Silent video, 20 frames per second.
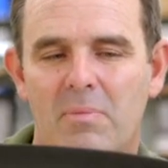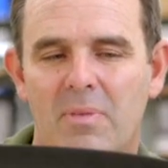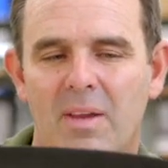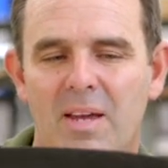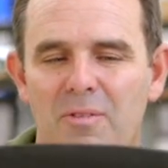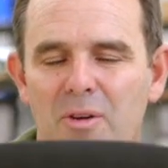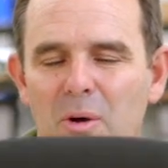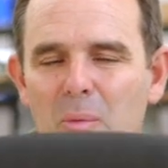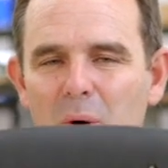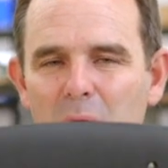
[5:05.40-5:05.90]

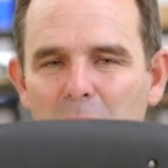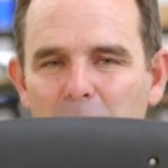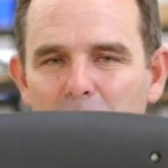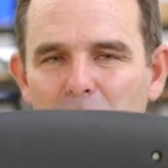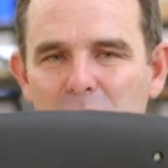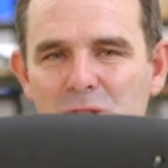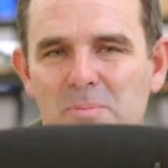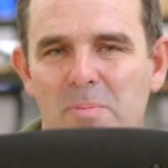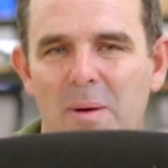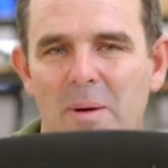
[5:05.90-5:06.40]
if you want to
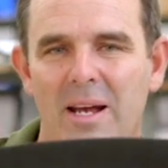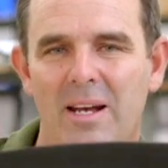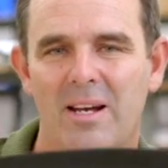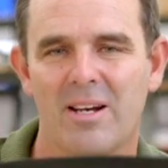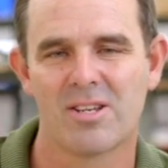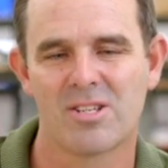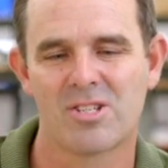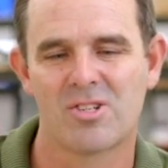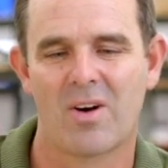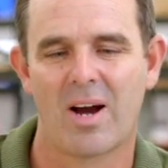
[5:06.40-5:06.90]
push speed
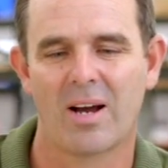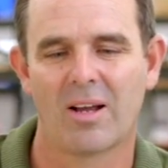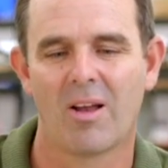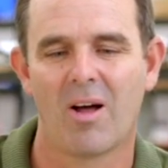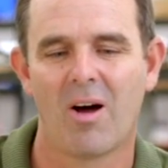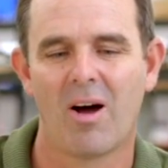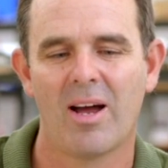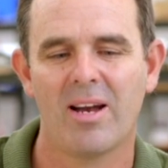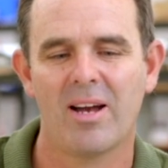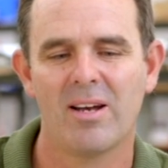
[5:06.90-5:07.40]
in a straight
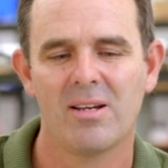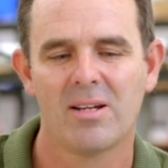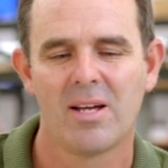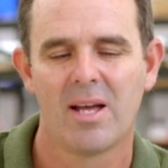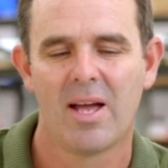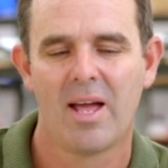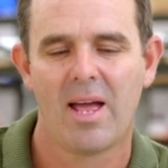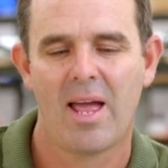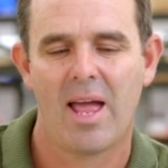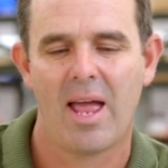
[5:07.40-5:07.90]
line.
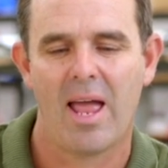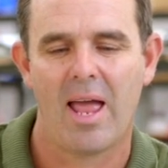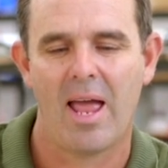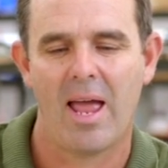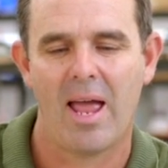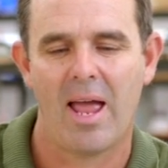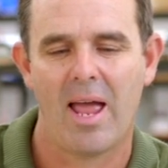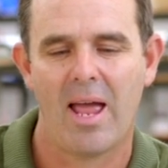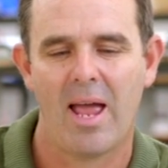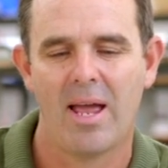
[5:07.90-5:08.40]

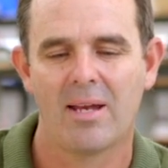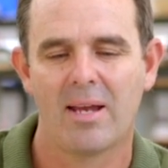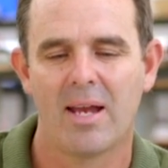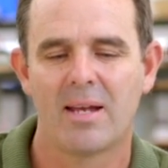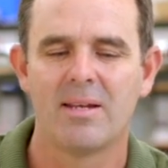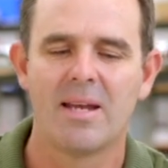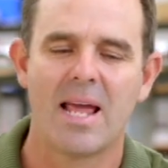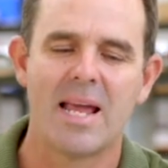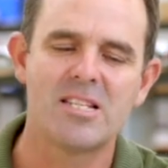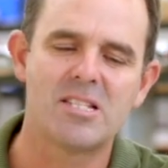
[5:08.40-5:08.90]
It
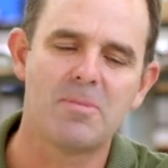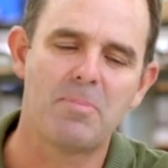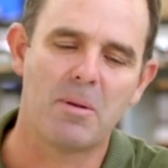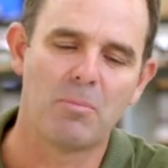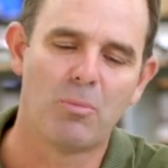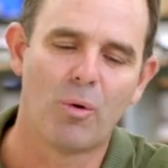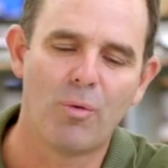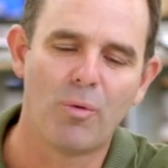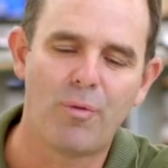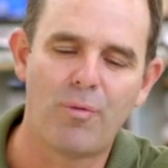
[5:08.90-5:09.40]
needs a bit
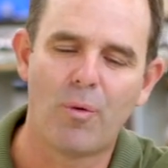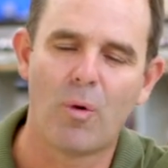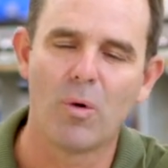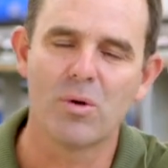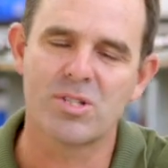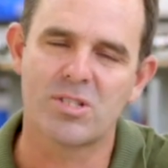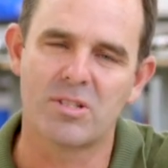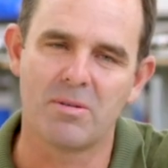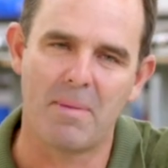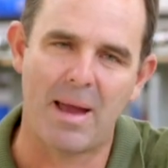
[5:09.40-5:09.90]
more
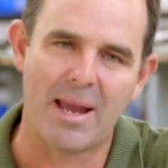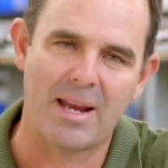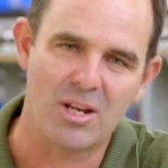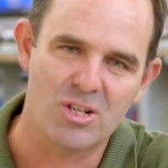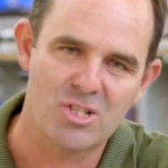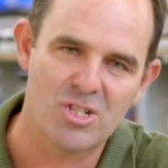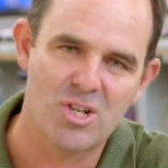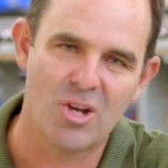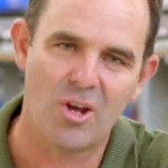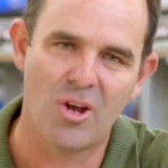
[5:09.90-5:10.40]
force to make
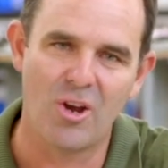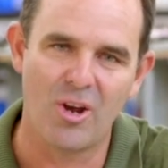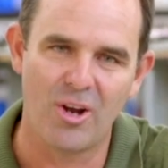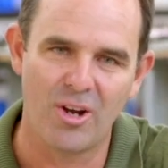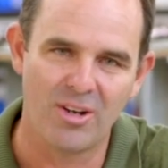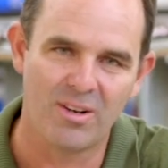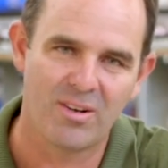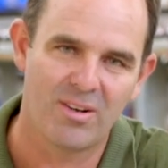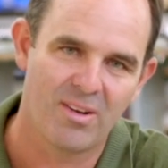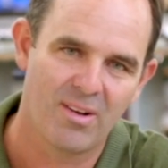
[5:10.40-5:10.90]
it
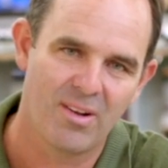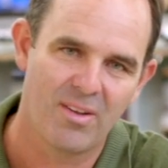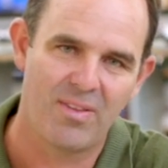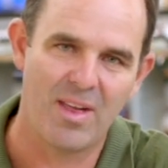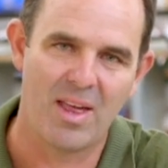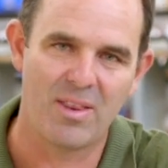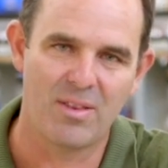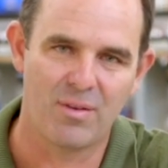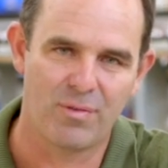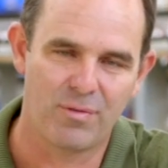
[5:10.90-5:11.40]
turn
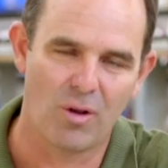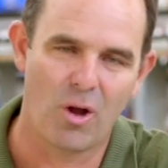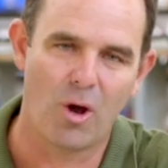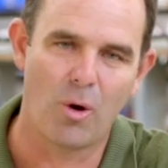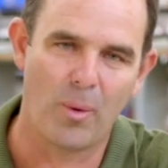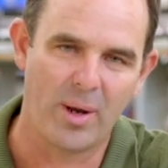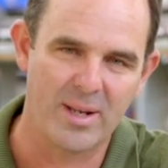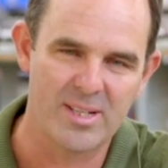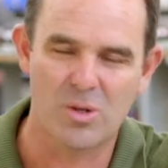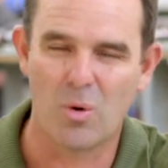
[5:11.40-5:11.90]
than the flow
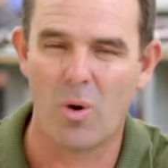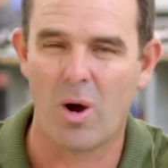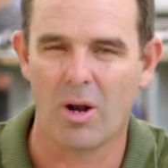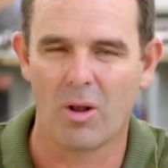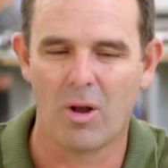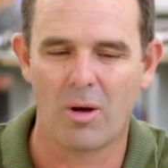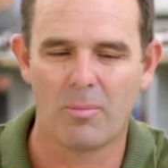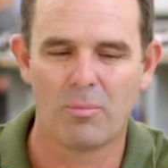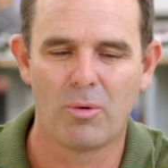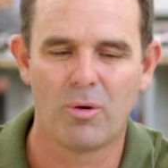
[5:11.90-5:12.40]
wings, quite a
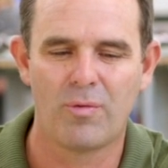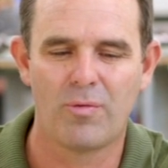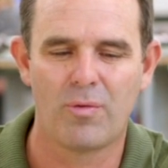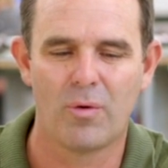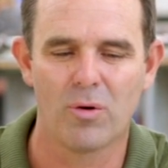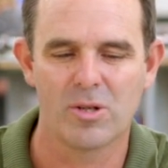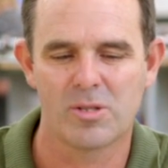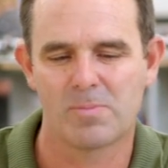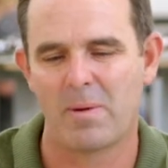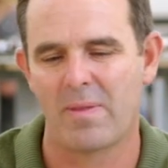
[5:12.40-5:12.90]
lot more
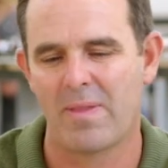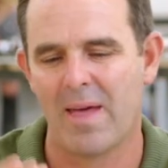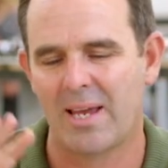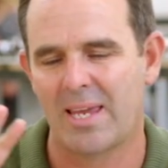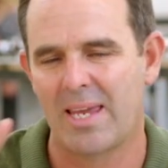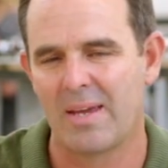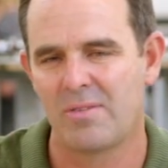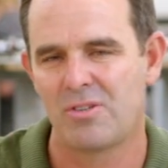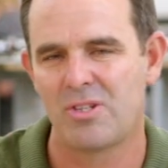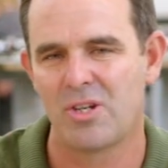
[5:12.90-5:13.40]
force, but
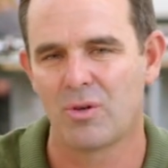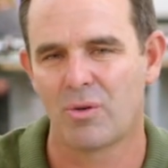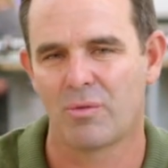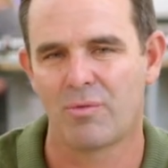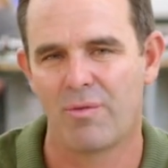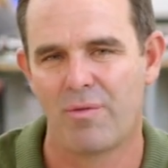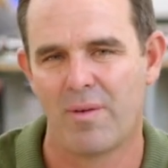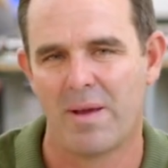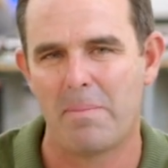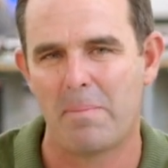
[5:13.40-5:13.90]
that gives you good
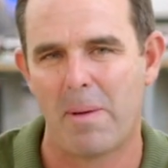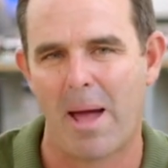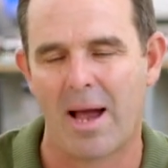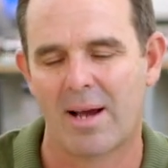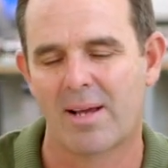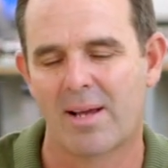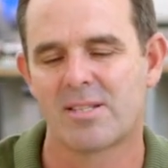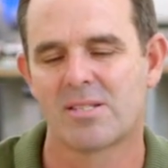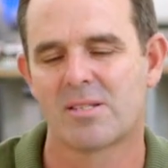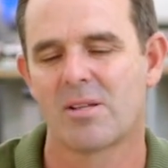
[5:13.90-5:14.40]
feedback.
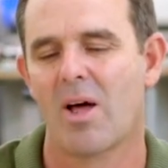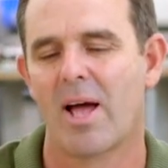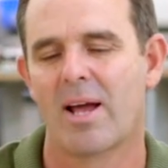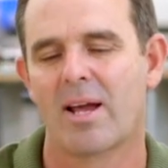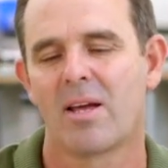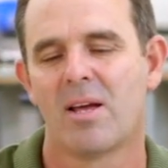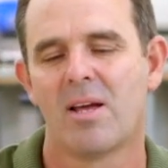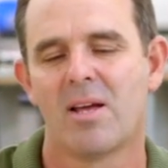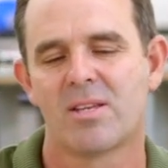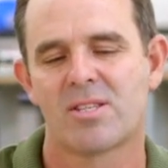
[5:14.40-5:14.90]
It's
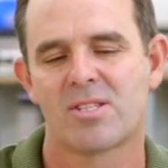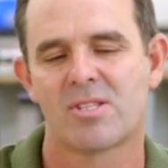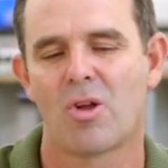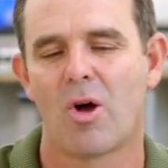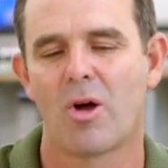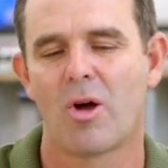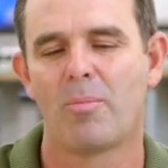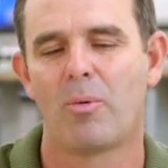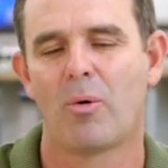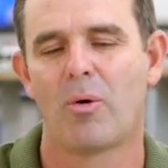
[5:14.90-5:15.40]
like
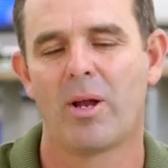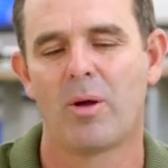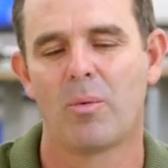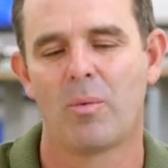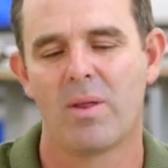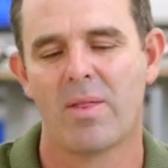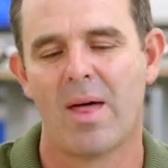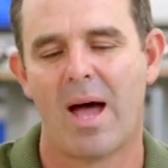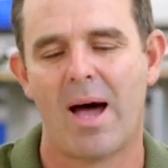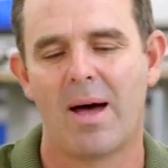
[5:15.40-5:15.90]
snowboarding
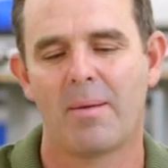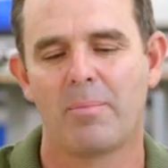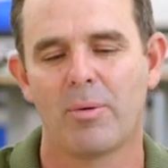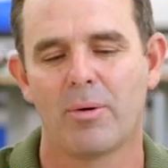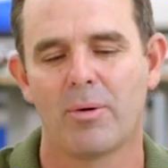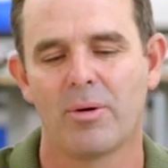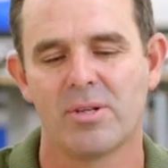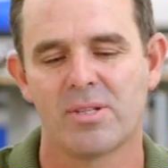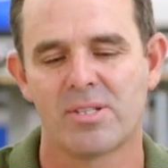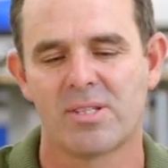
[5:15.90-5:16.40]
with hard
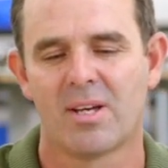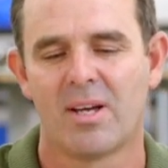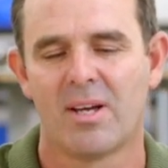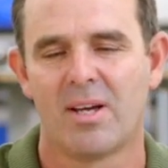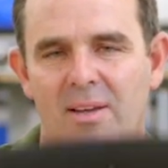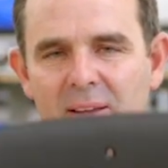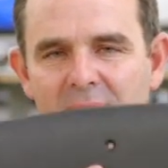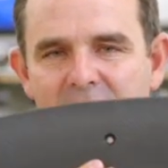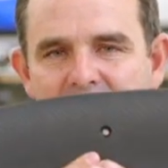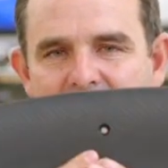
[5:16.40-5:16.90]
boots.
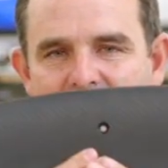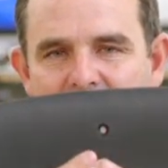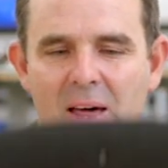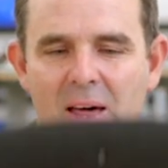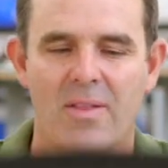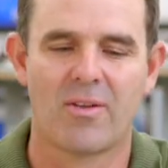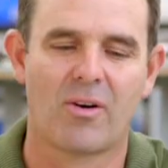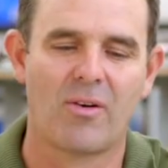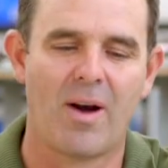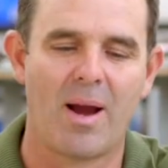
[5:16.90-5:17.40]
This is
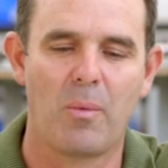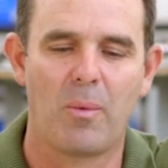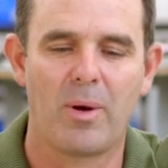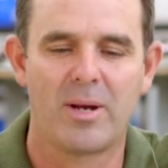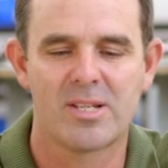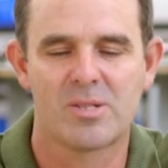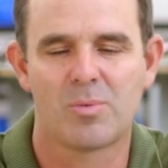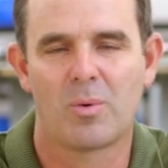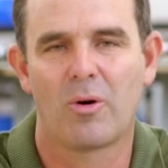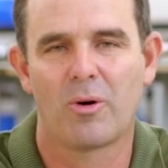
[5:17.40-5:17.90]
another great wing
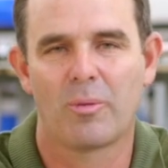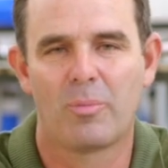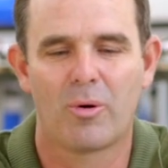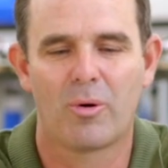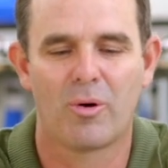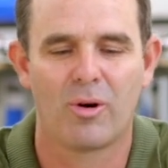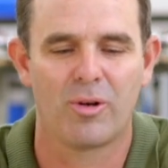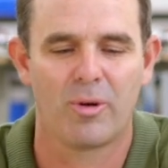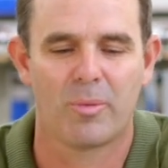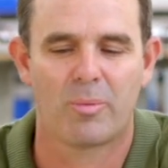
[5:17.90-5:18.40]
as well to put
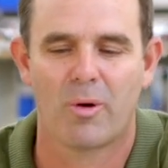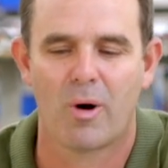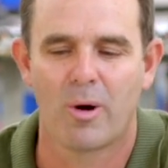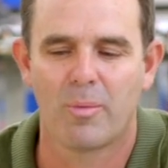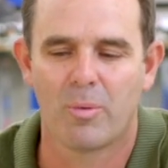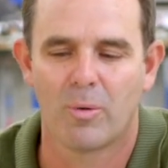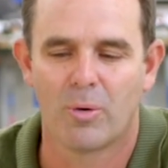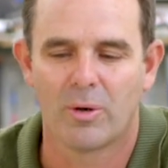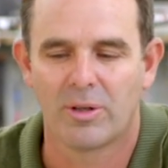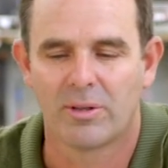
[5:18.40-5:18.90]
on your pro
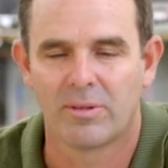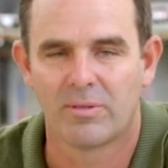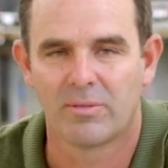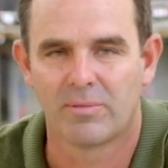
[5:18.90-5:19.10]
board.